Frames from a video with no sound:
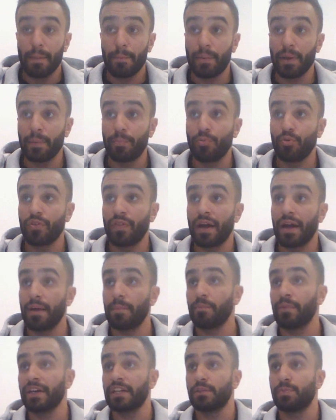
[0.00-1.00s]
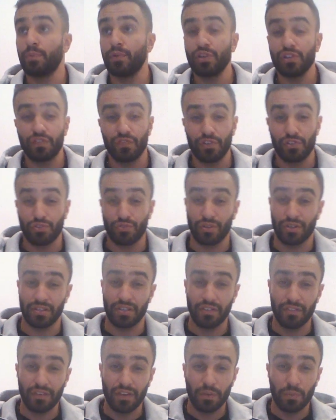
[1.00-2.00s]
people that experience physical
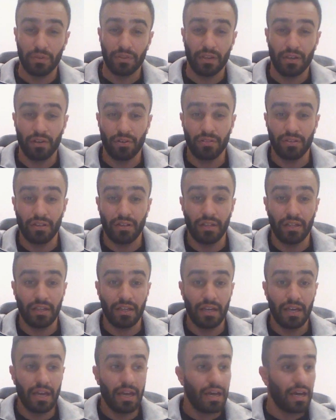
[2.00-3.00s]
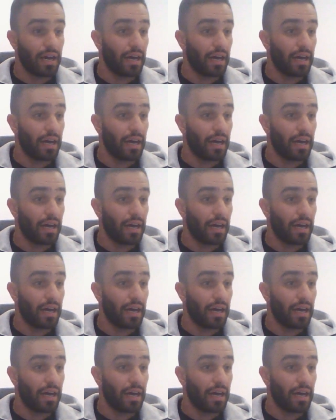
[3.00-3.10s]
activity with the elderly,